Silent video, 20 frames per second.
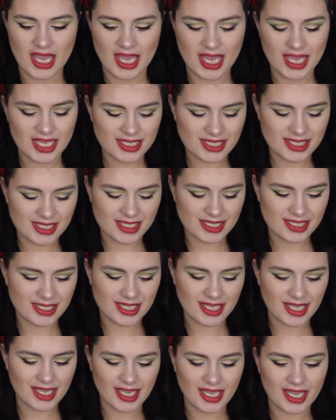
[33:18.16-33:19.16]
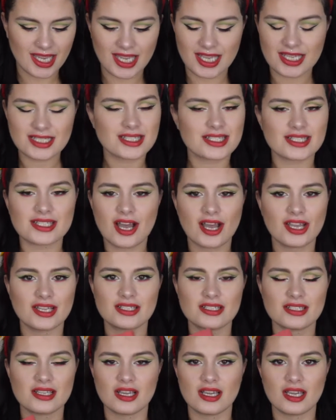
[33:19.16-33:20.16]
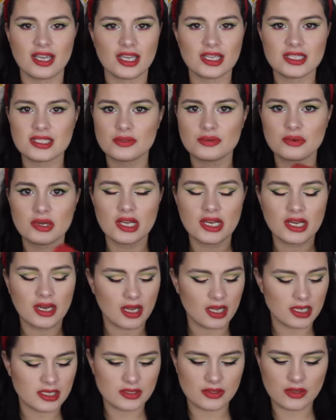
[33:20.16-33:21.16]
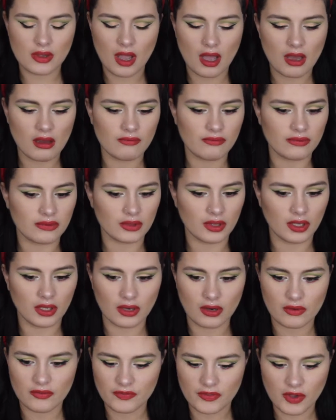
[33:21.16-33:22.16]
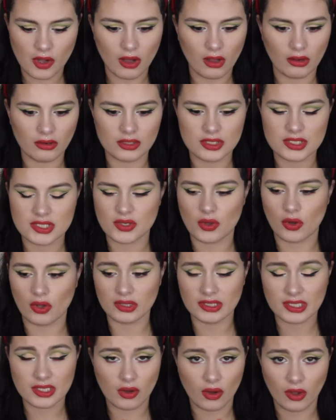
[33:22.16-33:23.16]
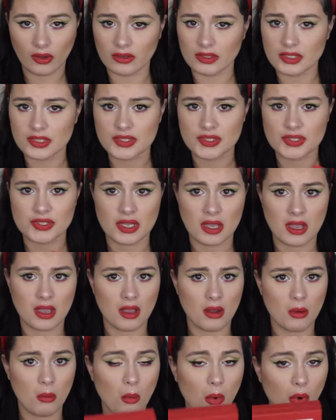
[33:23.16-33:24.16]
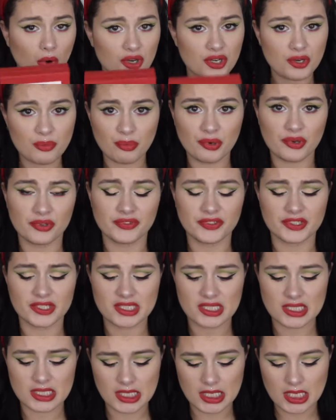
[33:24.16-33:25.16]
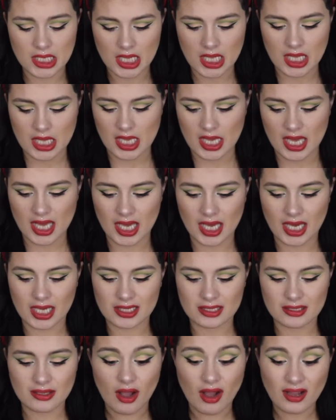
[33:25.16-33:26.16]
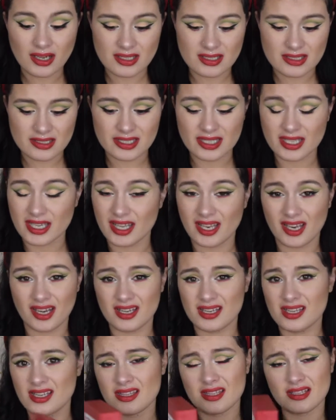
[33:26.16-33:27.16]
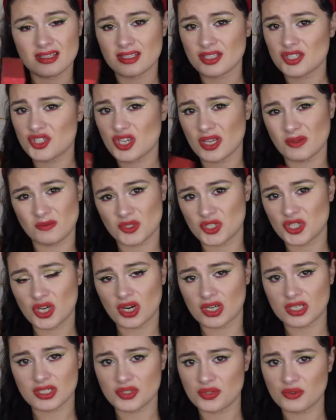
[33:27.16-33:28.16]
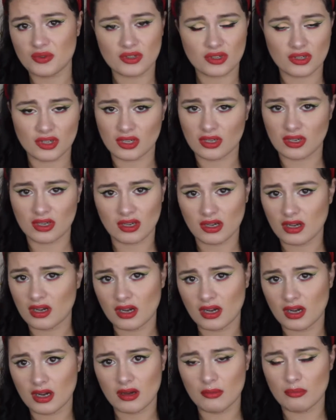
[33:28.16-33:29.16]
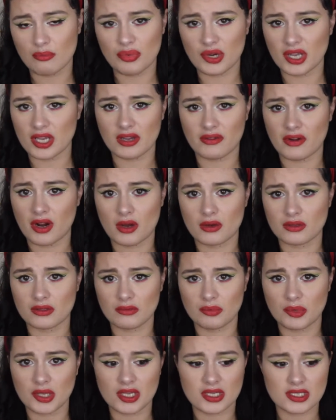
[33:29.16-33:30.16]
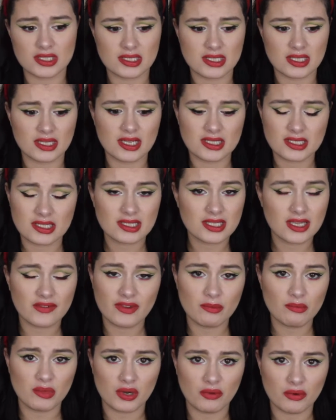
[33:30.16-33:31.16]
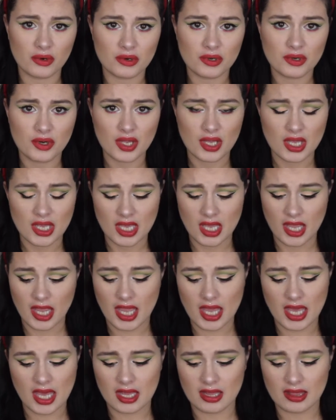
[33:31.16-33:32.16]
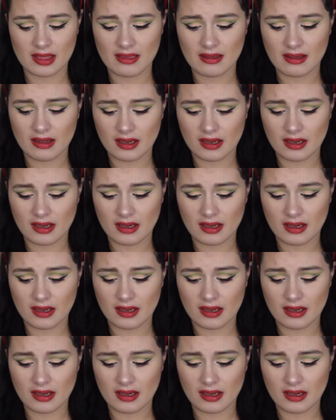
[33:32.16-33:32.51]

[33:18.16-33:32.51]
it's nice. It's really nice. You have a lot of colors. All the colors work perfectly, and honestly, neither the JART you're gonna bring around, because it doesn't have a mirror, and